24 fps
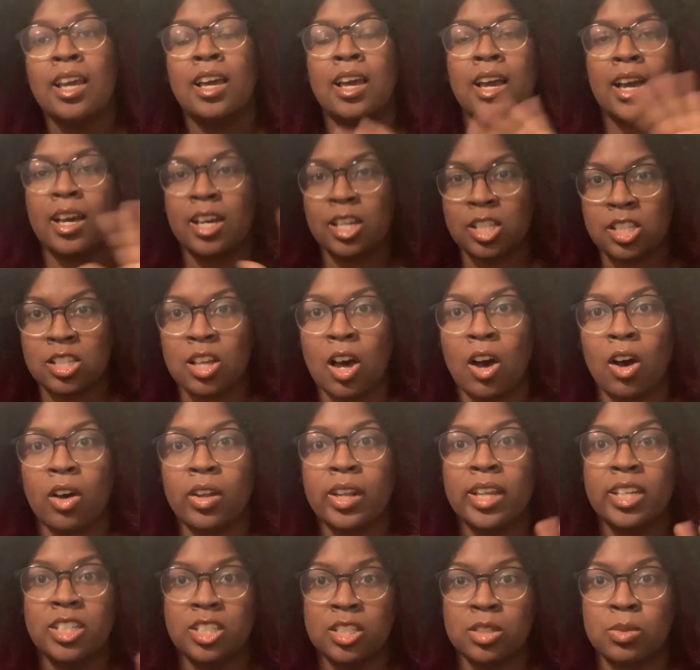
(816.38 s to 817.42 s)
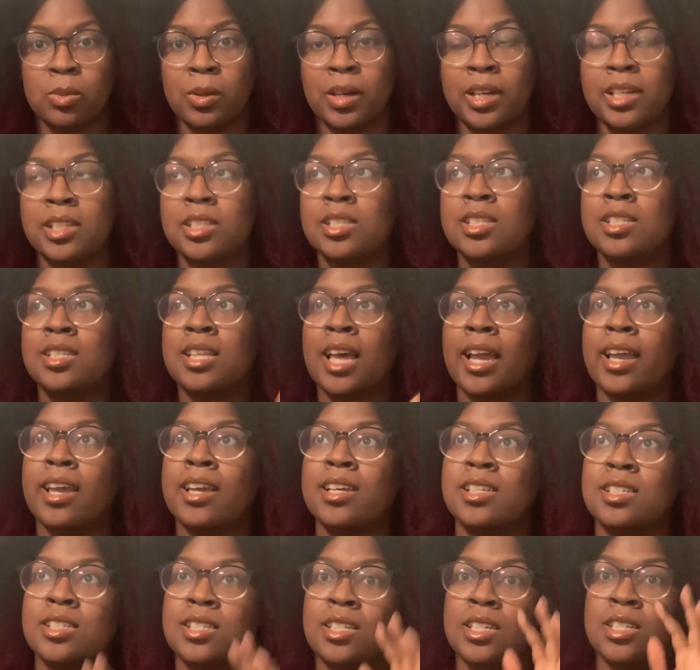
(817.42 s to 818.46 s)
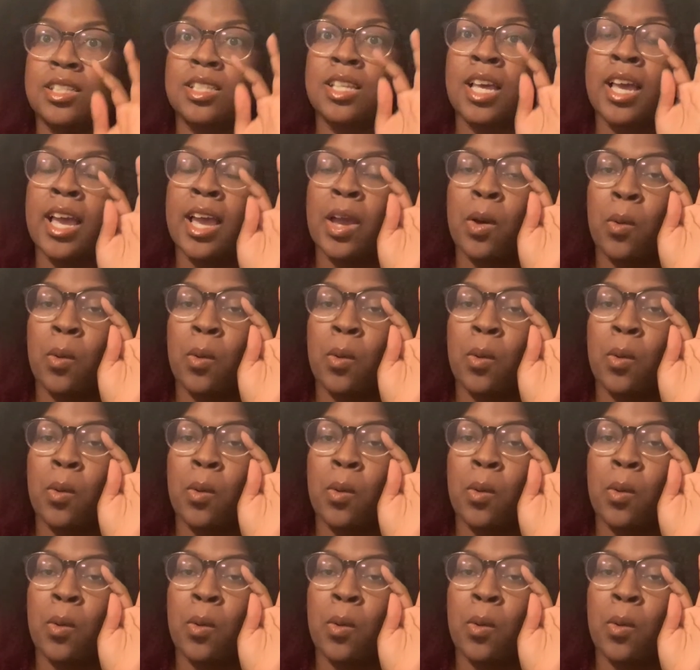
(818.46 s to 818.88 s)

assault. It just was. The second instance,